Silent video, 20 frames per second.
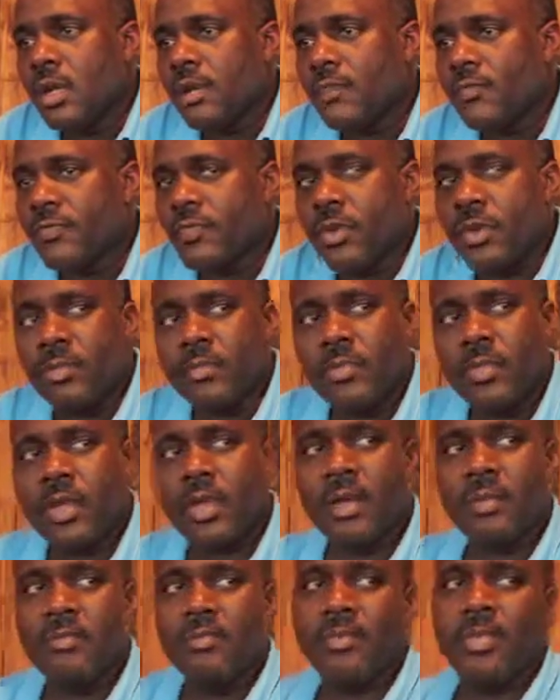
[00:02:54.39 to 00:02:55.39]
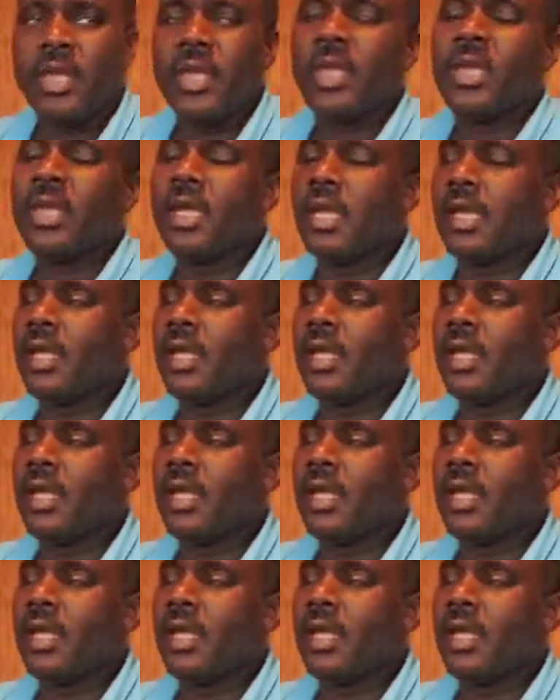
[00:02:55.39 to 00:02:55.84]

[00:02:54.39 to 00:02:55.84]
from big